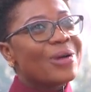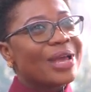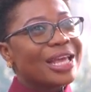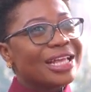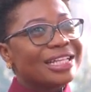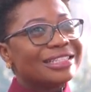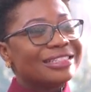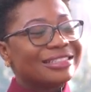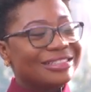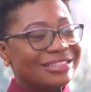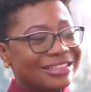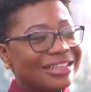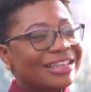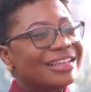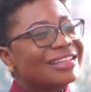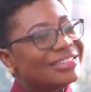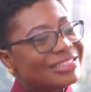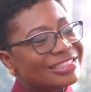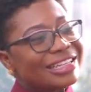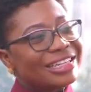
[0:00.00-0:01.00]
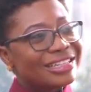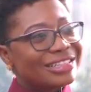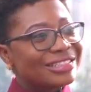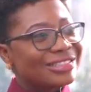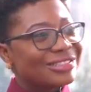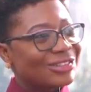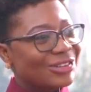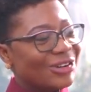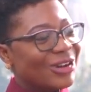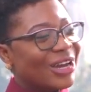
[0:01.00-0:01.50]
it's it
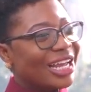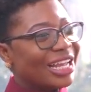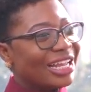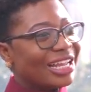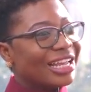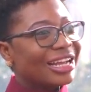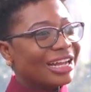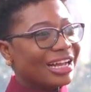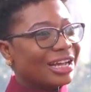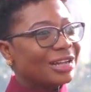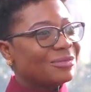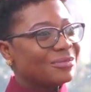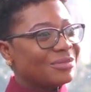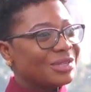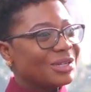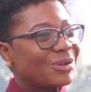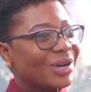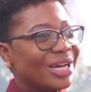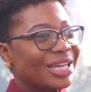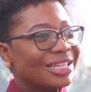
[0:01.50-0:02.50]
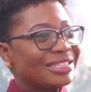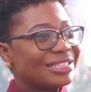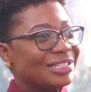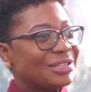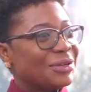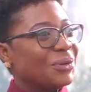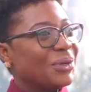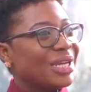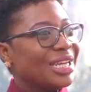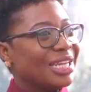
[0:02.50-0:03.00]
is quite it can be quite
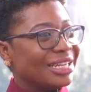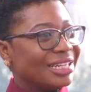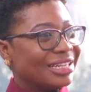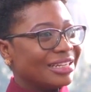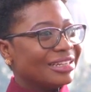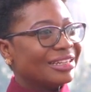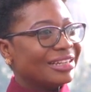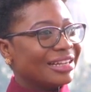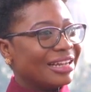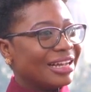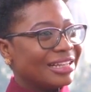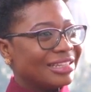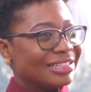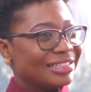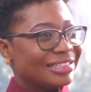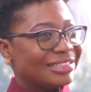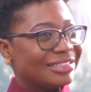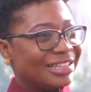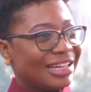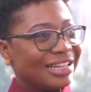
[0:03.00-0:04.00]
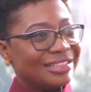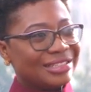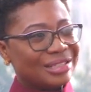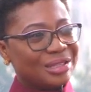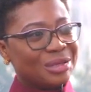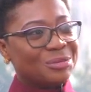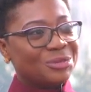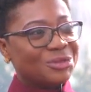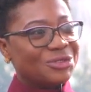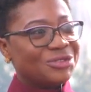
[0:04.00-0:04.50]
serene as as
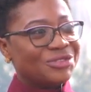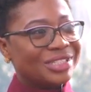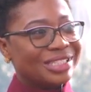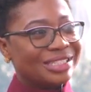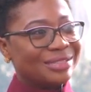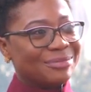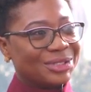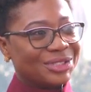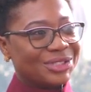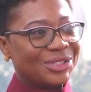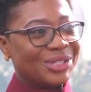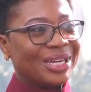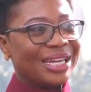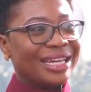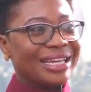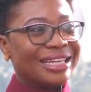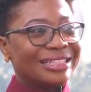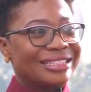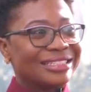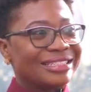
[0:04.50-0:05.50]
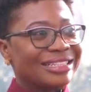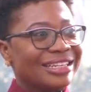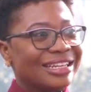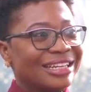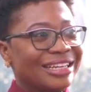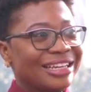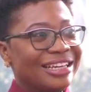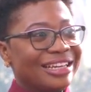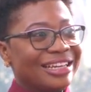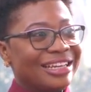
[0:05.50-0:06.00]
the movies portray it.
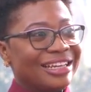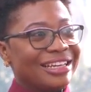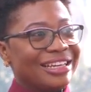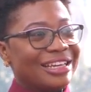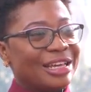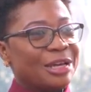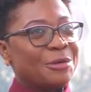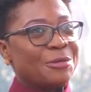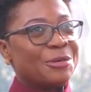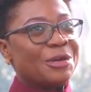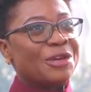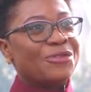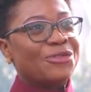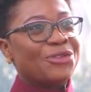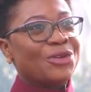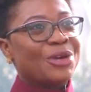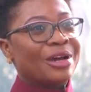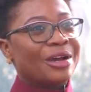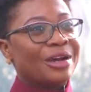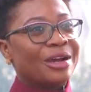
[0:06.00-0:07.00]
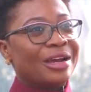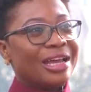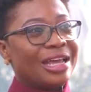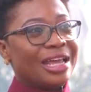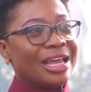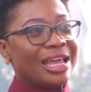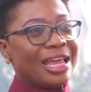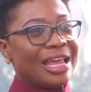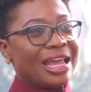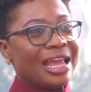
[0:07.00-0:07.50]
Um, if you're
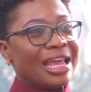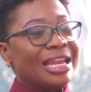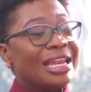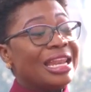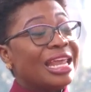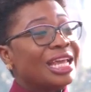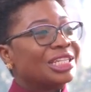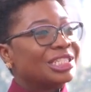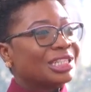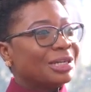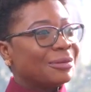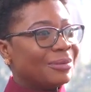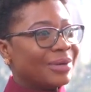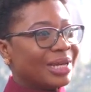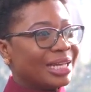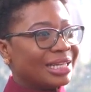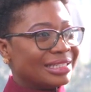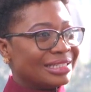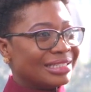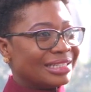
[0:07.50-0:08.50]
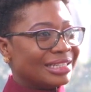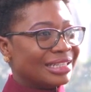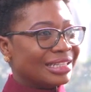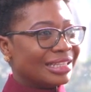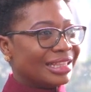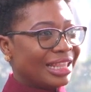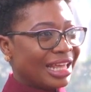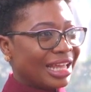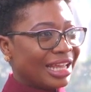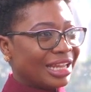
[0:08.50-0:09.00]
a nature
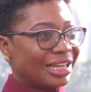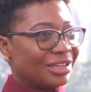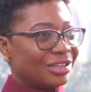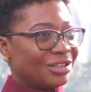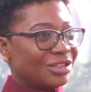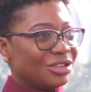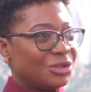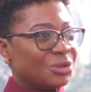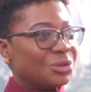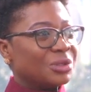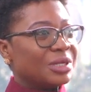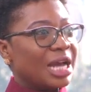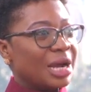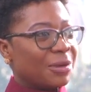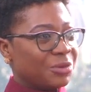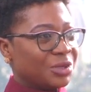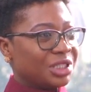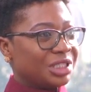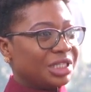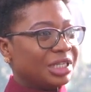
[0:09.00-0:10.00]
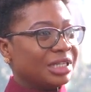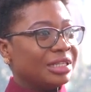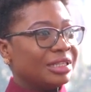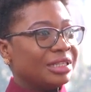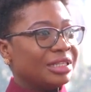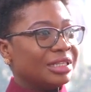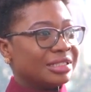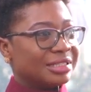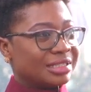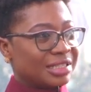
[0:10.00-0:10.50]
person, then you would
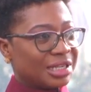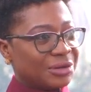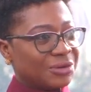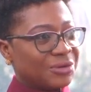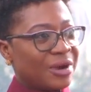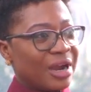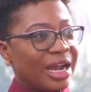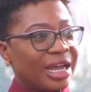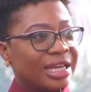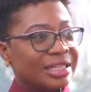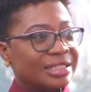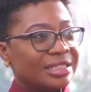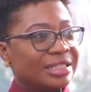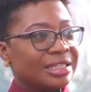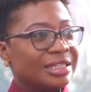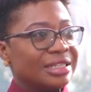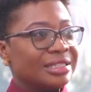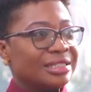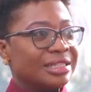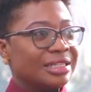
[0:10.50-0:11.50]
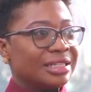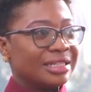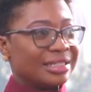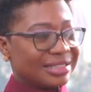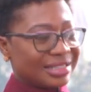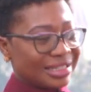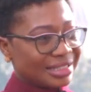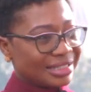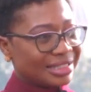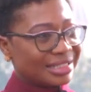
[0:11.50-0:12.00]
appreciate the sunrises and the
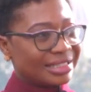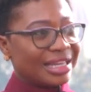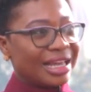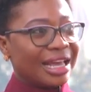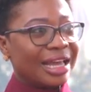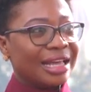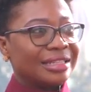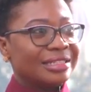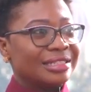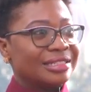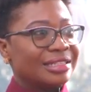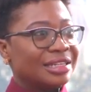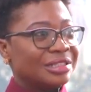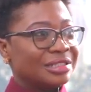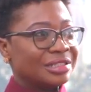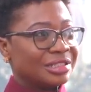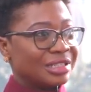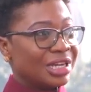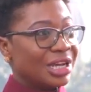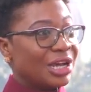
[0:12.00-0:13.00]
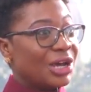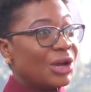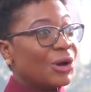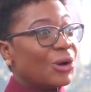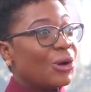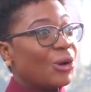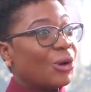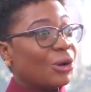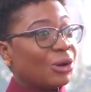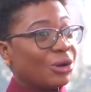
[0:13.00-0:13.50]
sunsets and
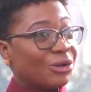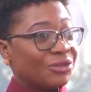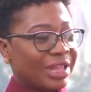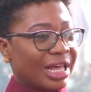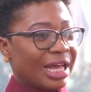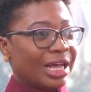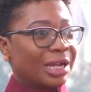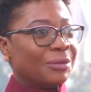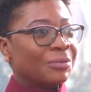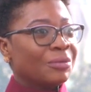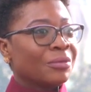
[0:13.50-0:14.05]
all of that.